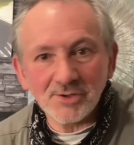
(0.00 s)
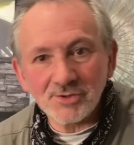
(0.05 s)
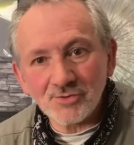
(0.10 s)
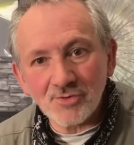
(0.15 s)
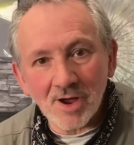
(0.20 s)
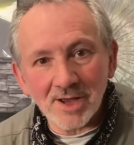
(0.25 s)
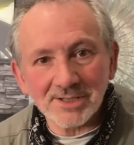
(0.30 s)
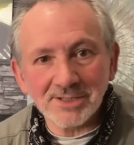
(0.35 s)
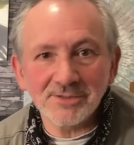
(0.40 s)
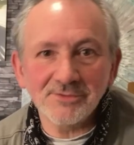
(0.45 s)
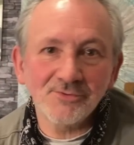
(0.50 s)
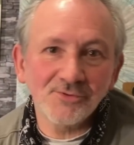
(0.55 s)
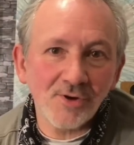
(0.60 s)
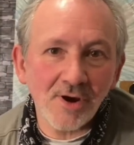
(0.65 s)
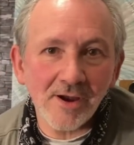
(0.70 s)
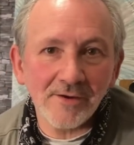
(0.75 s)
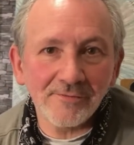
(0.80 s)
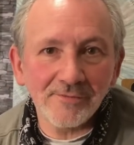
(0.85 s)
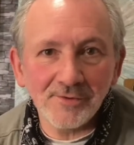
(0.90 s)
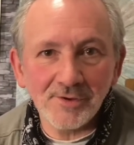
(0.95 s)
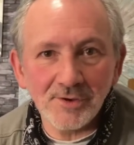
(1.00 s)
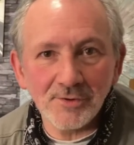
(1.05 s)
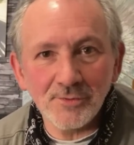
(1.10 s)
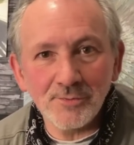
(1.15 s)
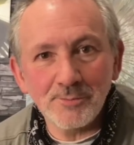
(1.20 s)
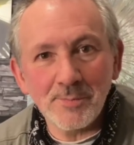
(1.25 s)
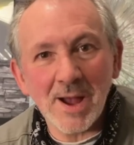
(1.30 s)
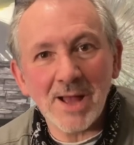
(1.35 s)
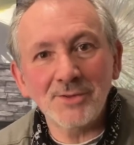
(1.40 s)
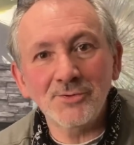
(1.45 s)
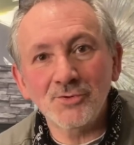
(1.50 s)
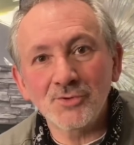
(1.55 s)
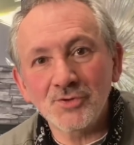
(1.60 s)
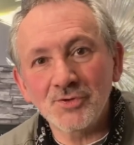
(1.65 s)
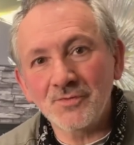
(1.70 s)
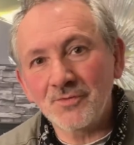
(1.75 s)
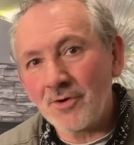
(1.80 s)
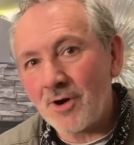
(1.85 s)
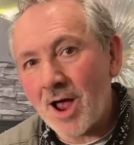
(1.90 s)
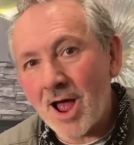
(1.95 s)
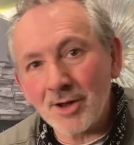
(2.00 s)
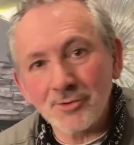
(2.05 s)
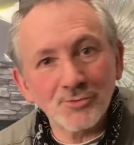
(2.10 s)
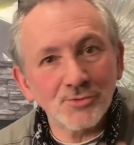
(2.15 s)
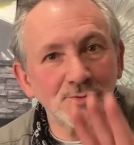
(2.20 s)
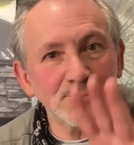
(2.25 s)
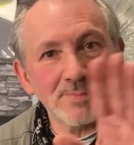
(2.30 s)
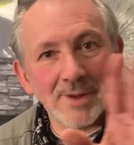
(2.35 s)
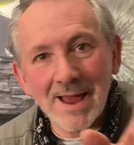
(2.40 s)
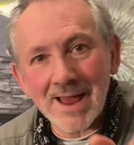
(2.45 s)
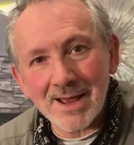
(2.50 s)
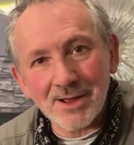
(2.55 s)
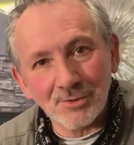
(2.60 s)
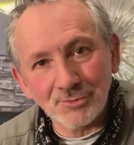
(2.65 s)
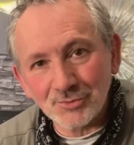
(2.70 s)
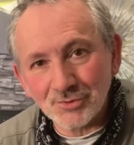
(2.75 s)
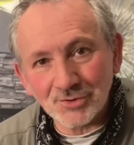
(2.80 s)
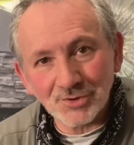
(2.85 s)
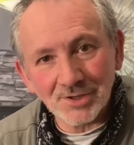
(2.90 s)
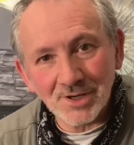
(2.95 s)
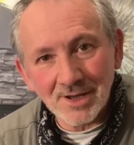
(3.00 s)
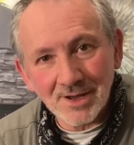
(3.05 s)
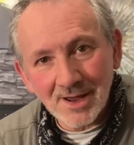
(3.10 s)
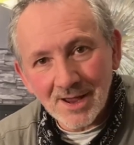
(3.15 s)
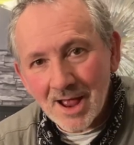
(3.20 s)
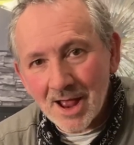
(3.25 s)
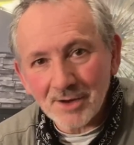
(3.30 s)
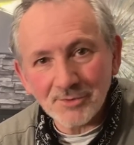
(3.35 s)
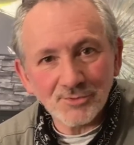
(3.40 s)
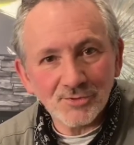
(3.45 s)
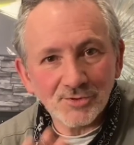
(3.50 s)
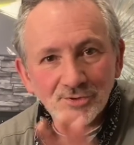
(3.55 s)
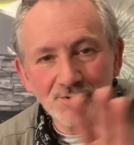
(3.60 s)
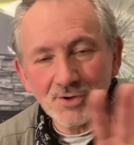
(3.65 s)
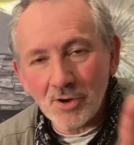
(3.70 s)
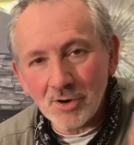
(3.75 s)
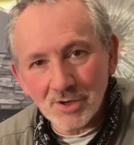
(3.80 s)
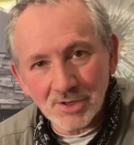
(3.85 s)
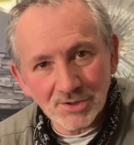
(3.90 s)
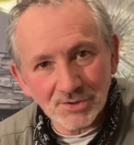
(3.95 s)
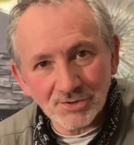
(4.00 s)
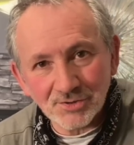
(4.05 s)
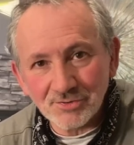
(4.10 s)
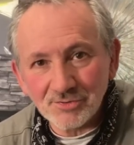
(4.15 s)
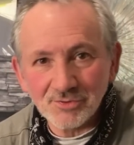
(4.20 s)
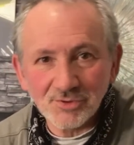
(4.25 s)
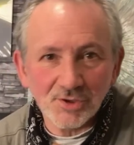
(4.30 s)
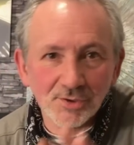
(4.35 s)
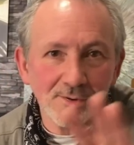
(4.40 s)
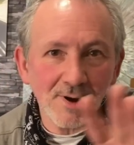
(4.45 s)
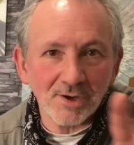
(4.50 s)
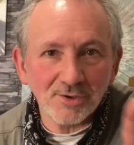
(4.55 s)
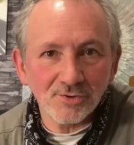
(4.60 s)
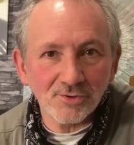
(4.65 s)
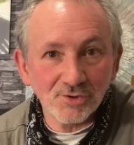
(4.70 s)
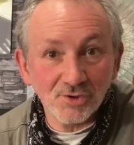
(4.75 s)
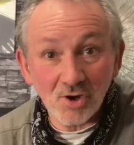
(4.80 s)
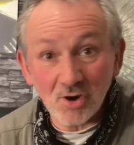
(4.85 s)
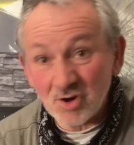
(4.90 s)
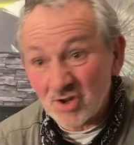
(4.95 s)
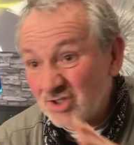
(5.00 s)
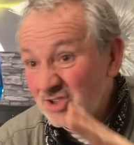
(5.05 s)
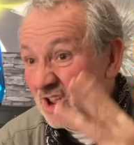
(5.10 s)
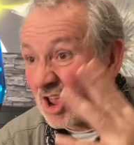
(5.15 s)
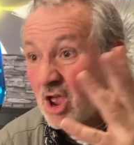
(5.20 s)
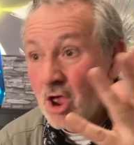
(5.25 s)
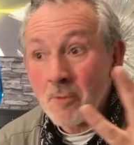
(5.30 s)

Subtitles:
Try a few punts for £100, $100, $200.